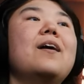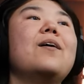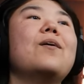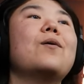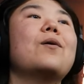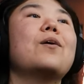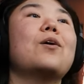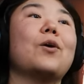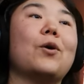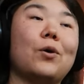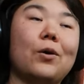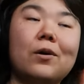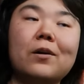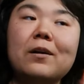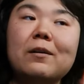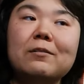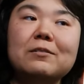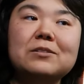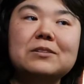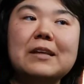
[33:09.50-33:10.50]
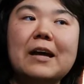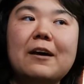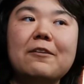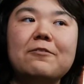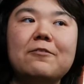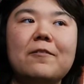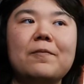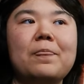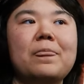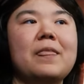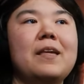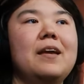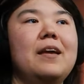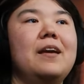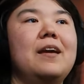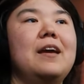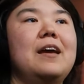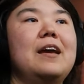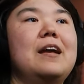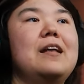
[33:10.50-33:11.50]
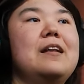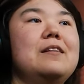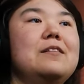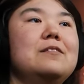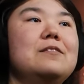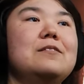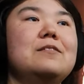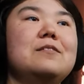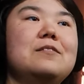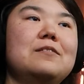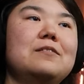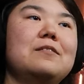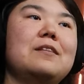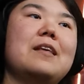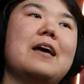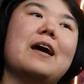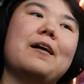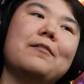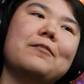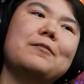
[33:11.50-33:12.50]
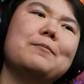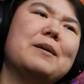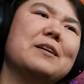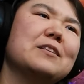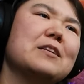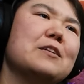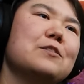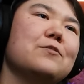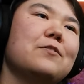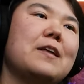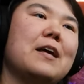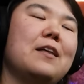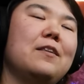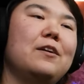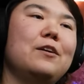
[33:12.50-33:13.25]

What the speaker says: or hurt, and stuff, and that would make sense for that.